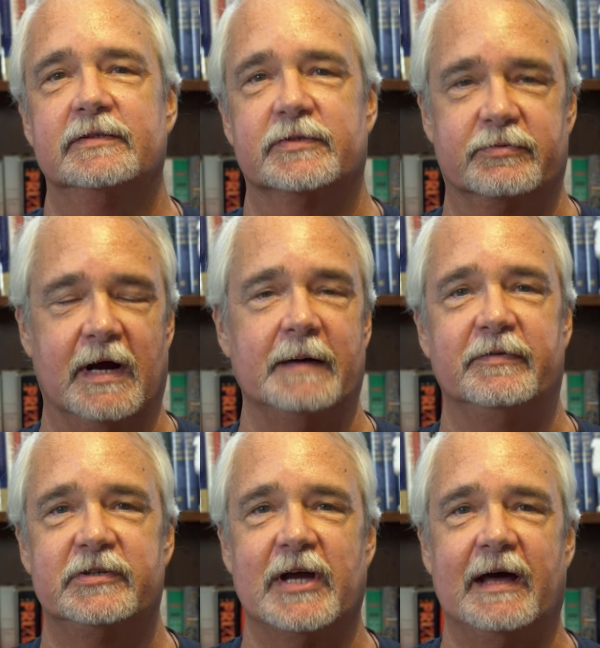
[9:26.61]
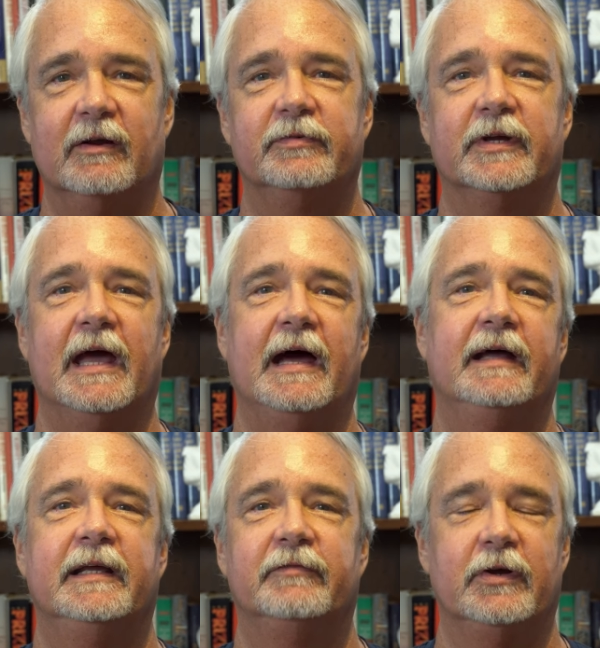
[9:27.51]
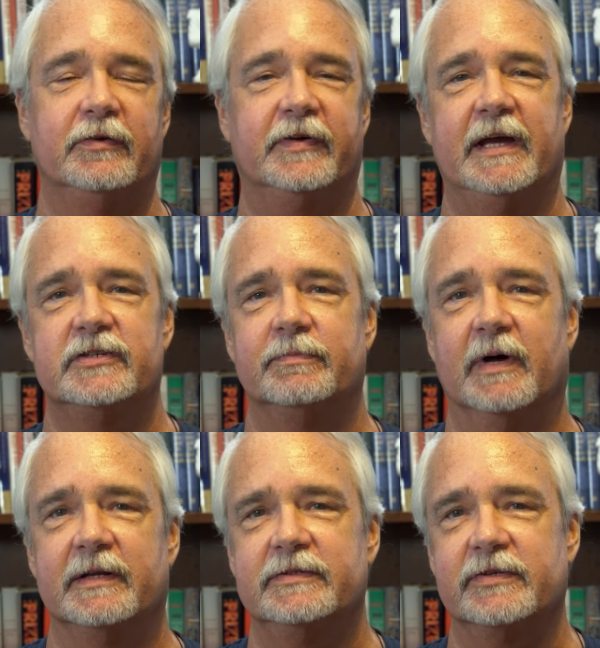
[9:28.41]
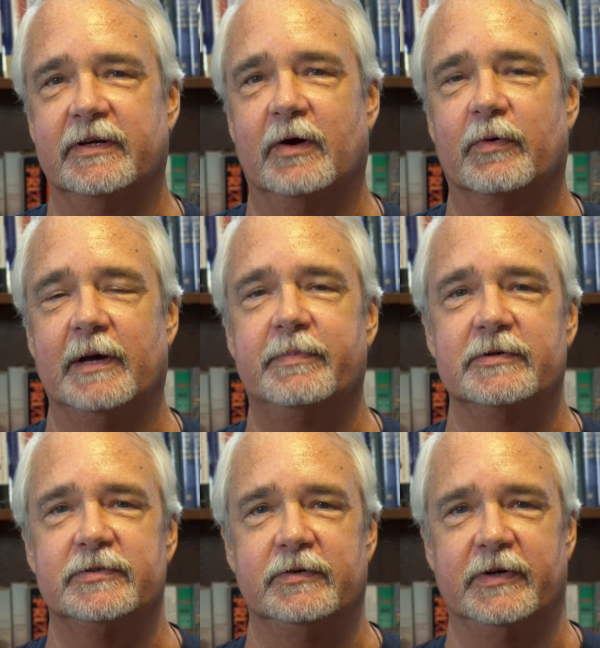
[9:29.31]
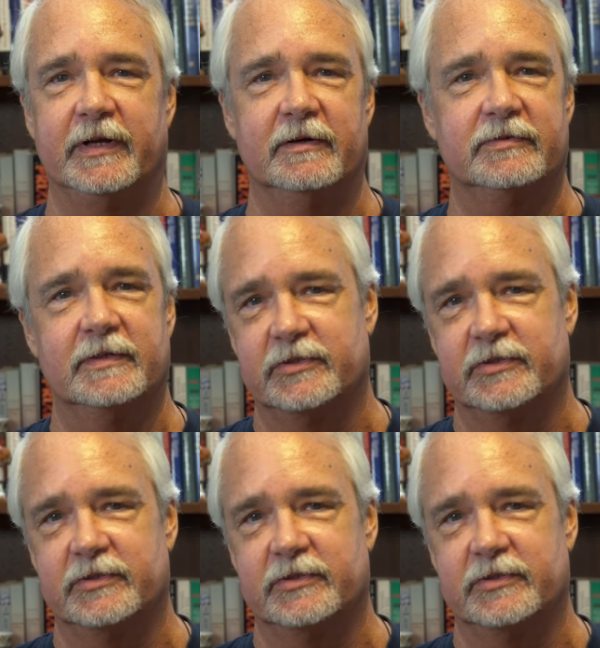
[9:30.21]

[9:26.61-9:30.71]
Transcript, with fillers: subscribe to the channel if you can, hit the notification button so you know when I post new videos,